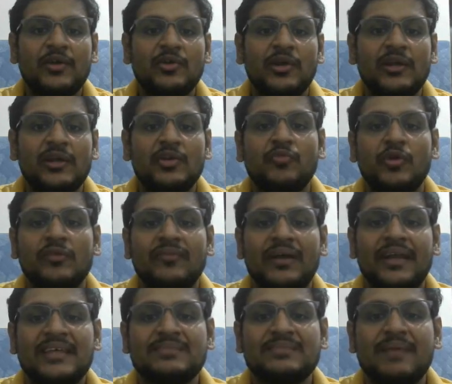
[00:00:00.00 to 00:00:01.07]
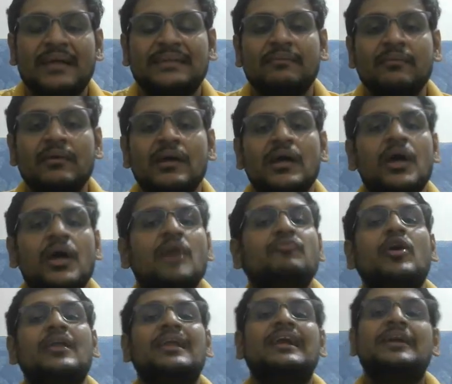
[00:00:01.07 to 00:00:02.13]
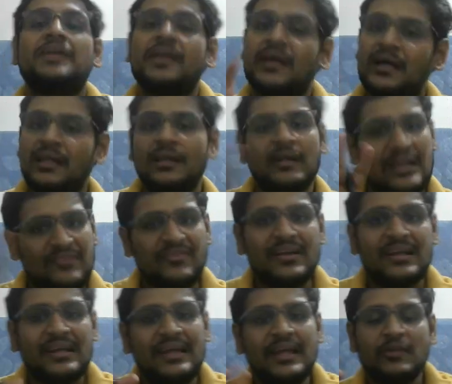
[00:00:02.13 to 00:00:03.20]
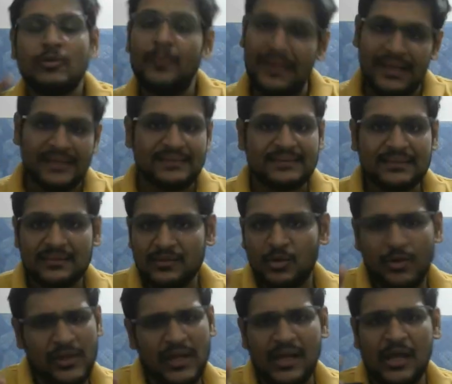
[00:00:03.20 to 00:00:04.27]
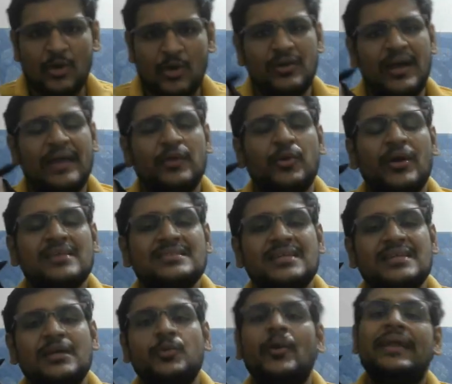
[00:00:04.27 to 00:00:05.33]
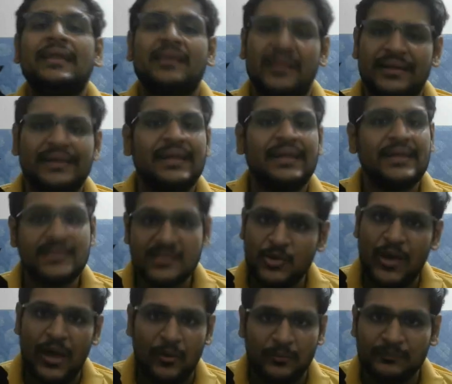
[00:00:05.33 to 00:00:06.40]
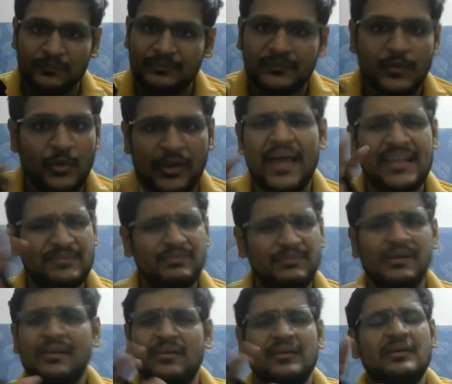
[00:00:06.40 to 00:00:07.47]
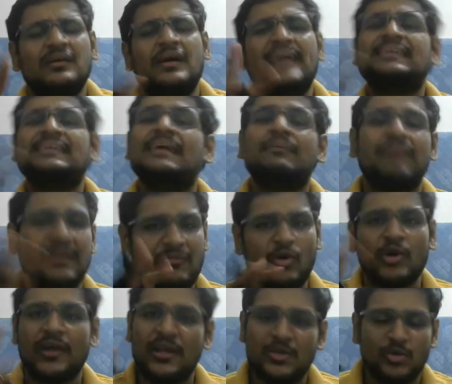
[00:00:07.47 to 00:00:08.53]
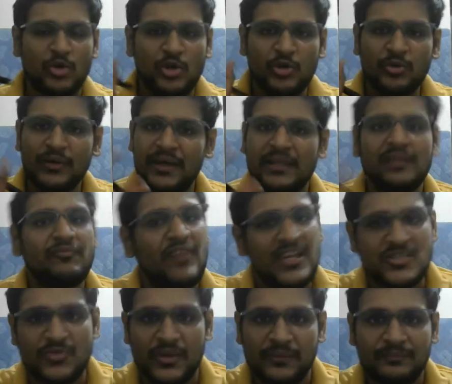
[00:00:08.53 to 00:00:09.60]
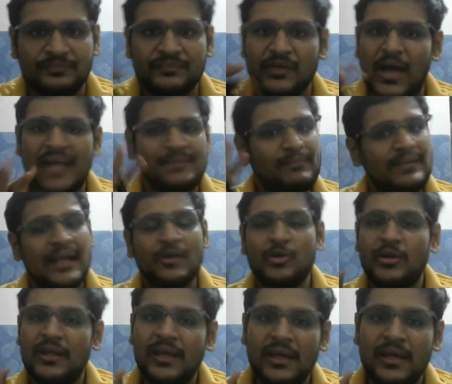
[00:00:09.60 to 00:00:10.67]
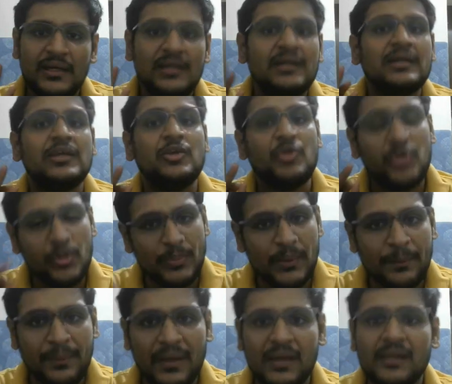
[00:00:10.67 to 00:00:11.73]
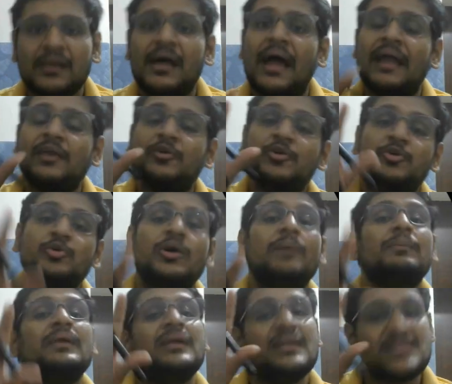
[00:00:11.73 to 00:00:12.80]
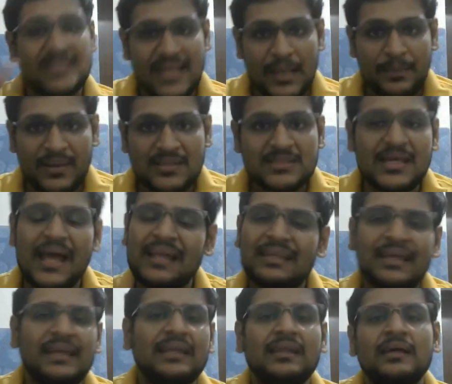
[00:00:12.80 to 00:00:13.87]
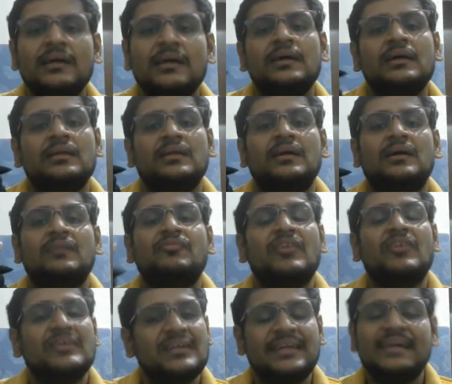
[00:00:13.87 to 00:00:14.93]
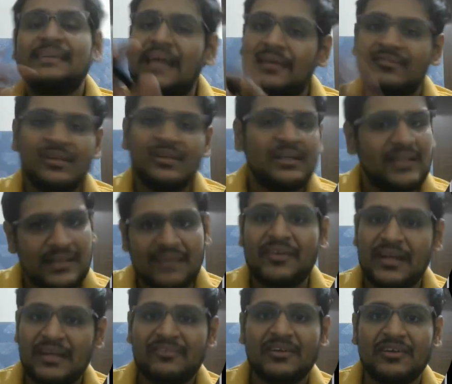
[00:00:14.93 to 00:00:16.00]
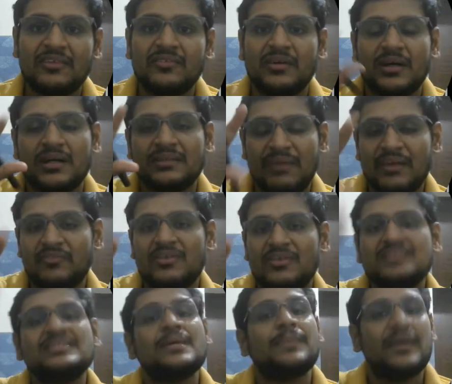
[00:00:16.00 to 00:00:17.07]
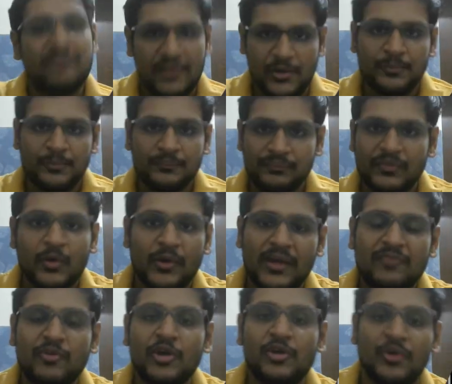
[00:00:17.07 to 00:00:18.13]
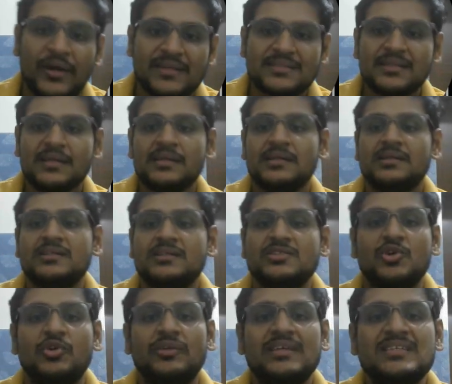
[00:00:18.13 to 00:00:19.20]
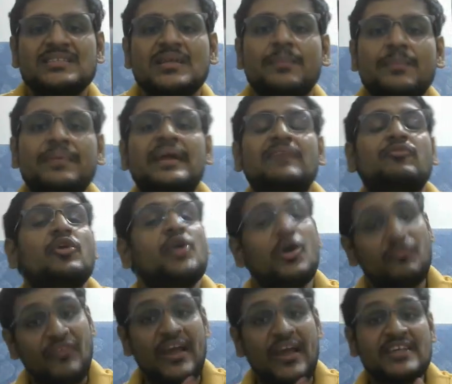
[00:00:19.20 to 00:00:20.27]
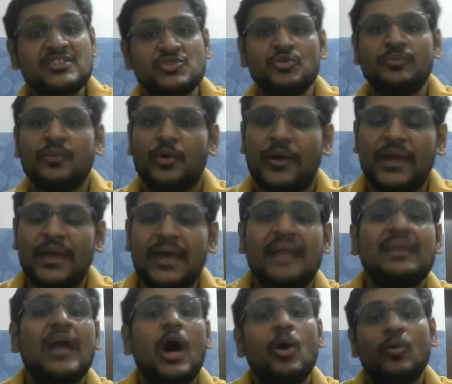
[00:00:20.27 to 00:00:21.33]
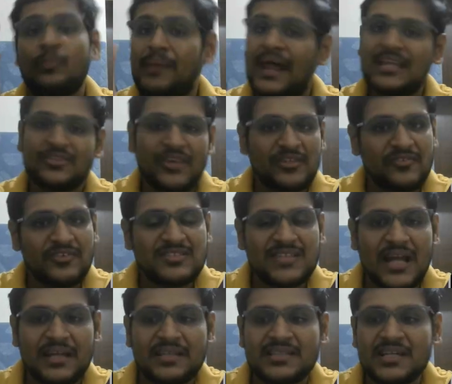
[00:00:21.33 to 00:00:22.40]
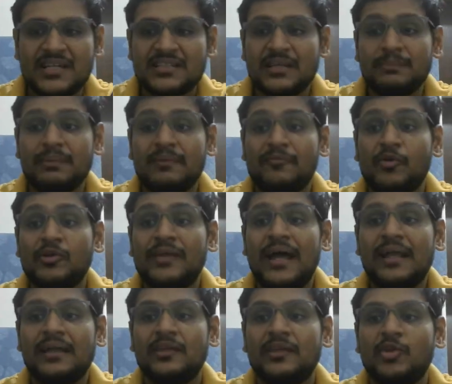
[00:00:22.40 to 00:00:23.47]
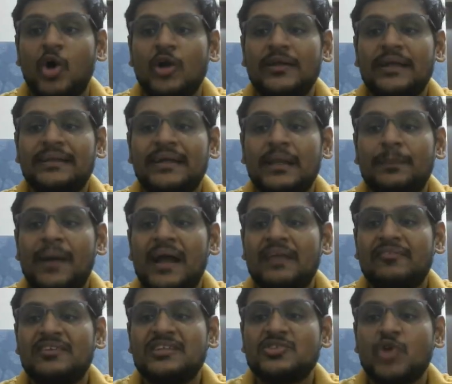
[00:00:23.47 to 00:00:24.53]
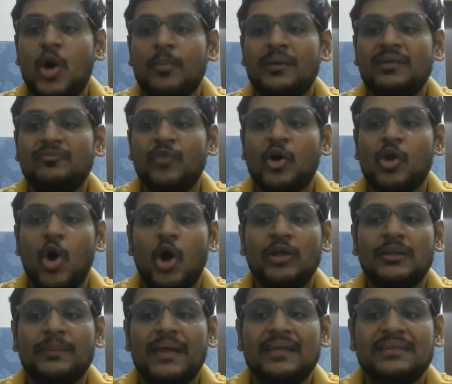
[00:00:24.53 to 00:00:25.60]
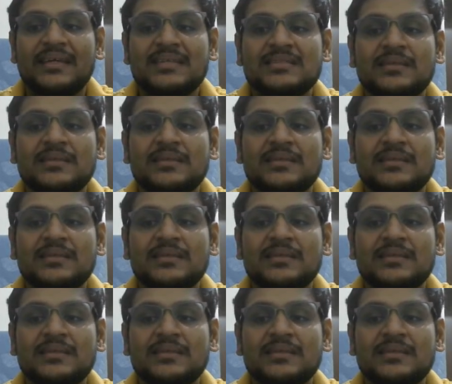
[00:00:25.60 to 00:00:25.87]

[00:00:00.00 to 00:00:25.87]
to 45 days maximum. For electrical, definitely it will be less. Okay, around you can say 20-30 days you have. Okay, as per exam date, what I told you in phase 1. As per that only, you need to prepare and you need to complete the syllabus. And then the further things, I will definitely make one separate video. Okay, for you guys. So, this is the period for your phase 2. Okay, and now branch-wise, we will start discussion. But before that, non-technical part, which is common for all the branches.